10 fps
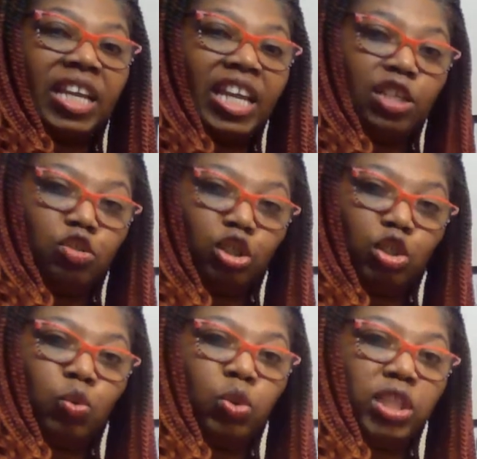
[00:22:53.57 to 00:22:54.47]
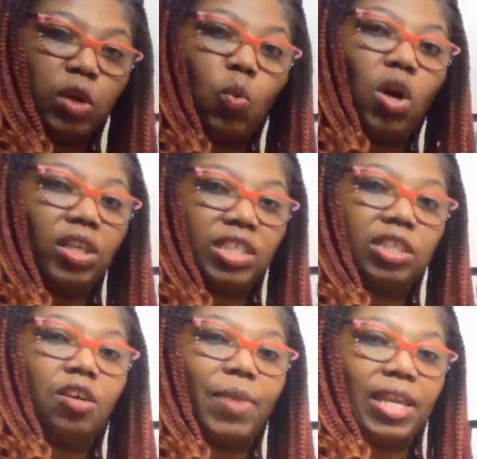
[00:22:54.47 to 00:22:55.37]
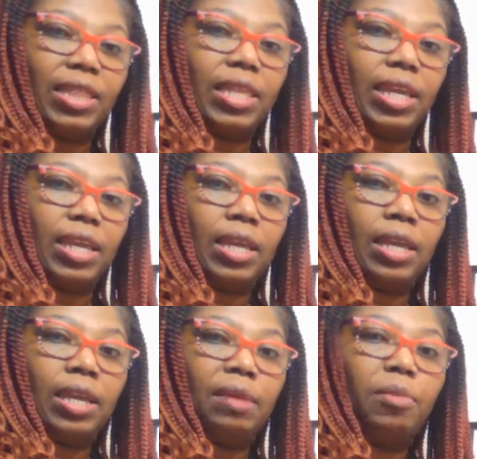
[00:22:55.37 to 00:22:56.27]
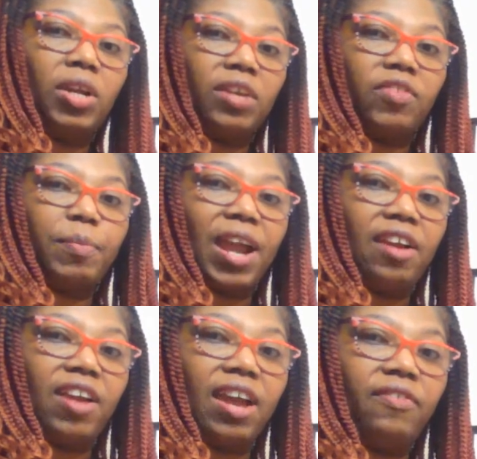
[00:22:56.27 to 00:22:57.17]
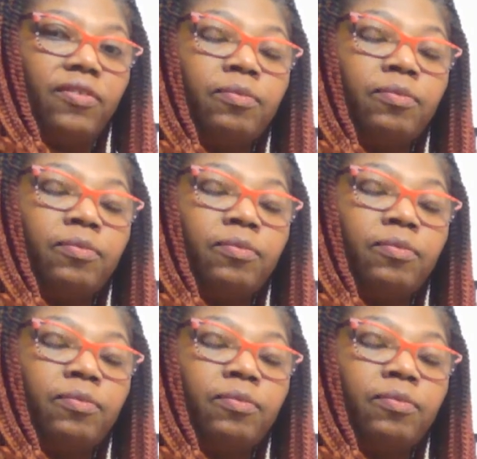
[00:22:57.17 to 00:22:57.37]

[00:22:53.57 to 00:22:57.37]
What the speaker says: introducing what is coming in the body of the paragraph?